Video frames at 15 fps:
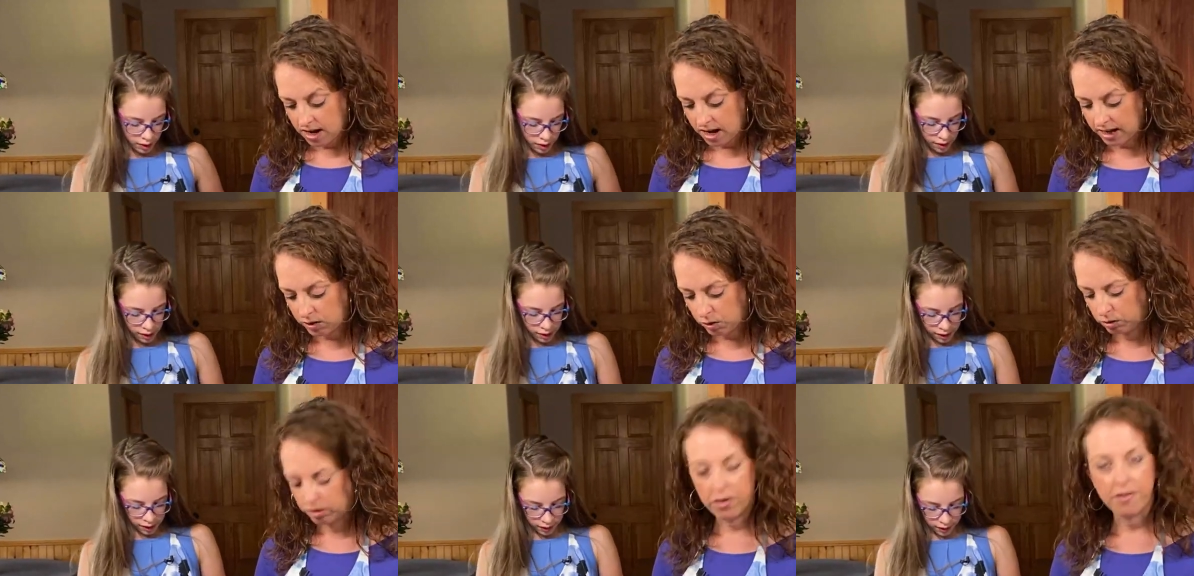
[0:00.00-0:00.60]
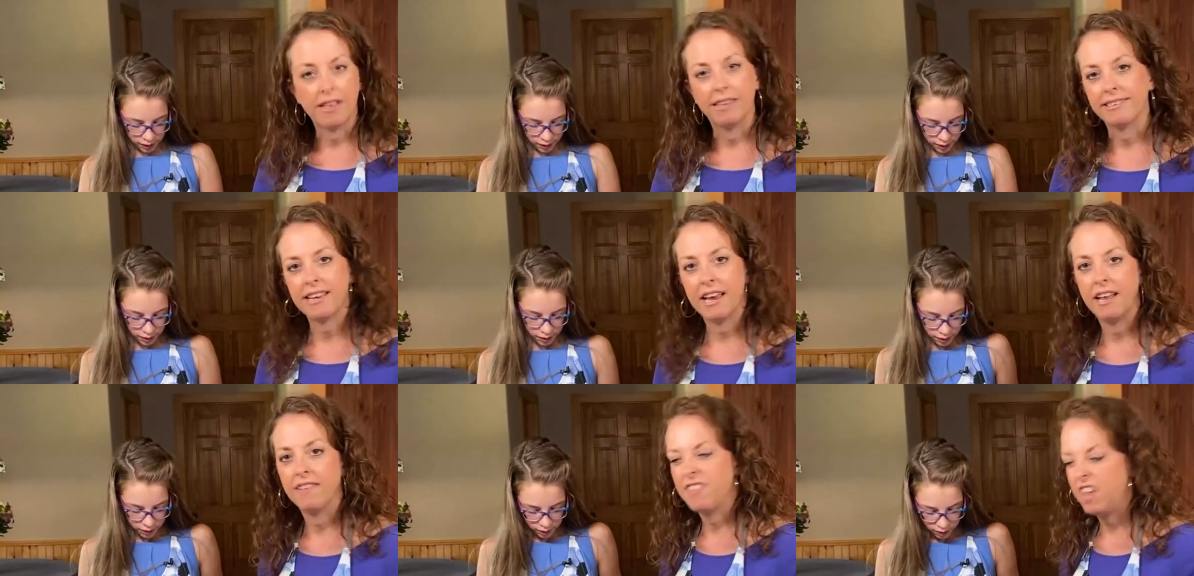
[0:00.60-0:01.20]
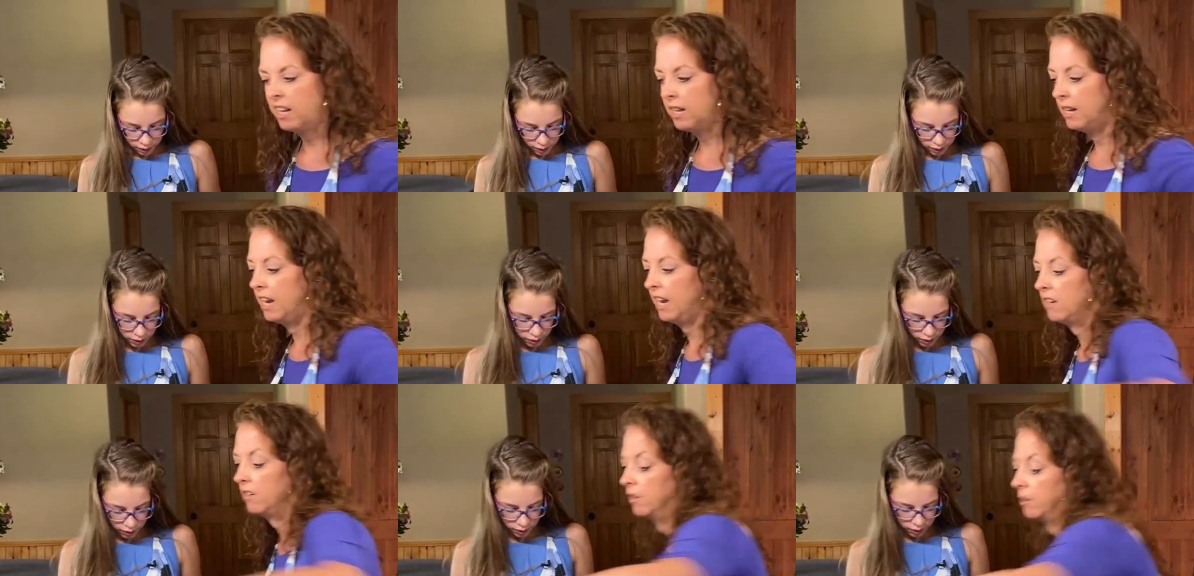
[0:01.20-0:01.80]
Speaker 1: And older than 10, they can
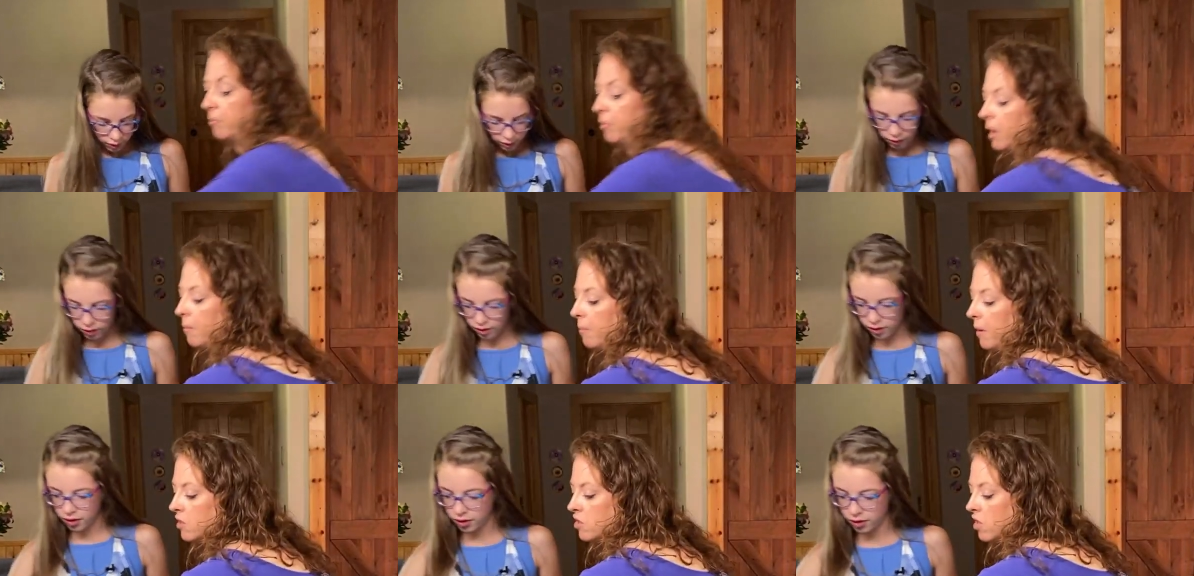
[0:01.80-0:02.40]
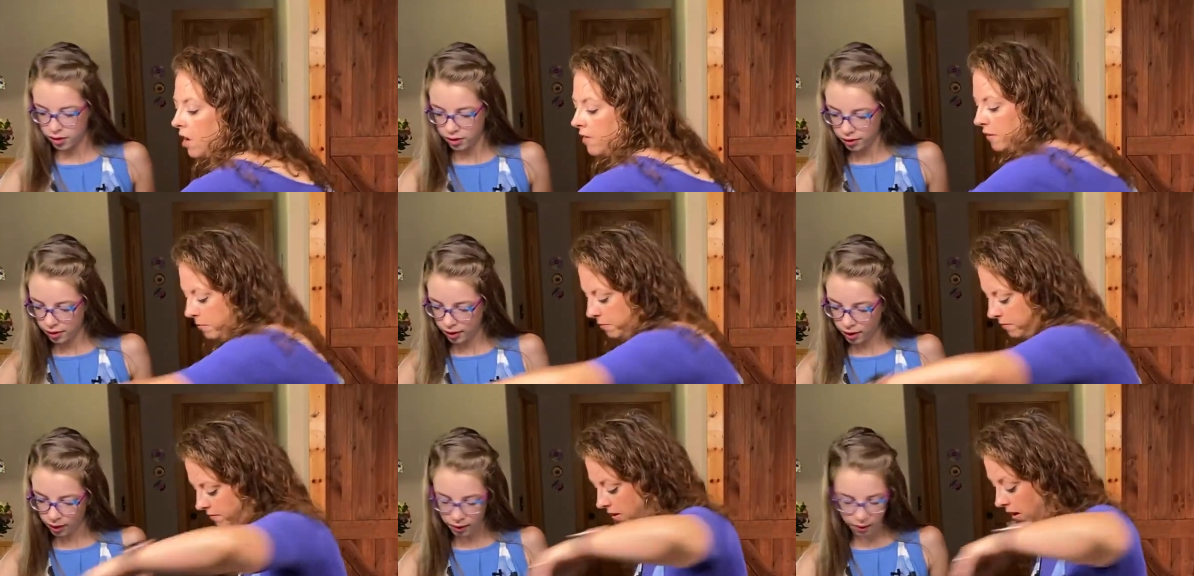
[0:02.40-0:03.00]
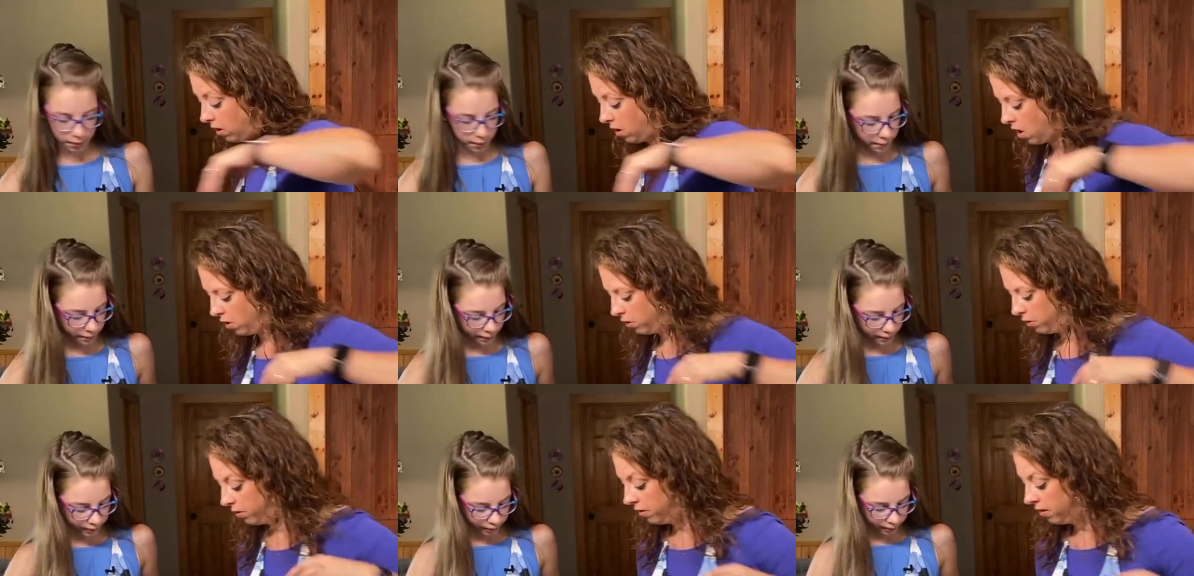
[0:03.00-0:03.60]
handle it pretty much on the, their
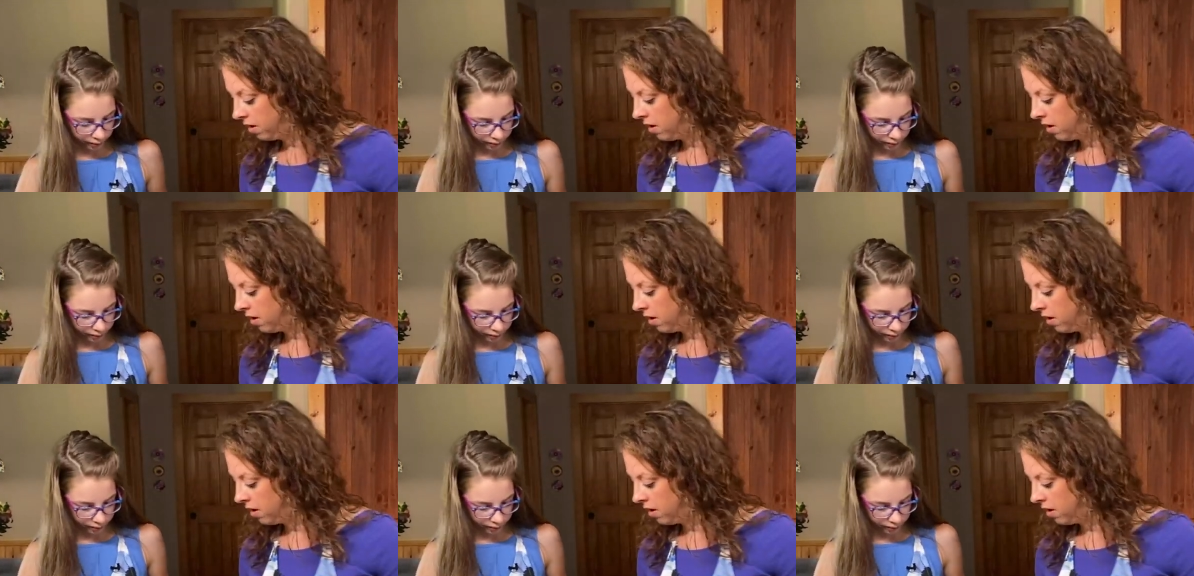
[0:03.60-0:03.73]
own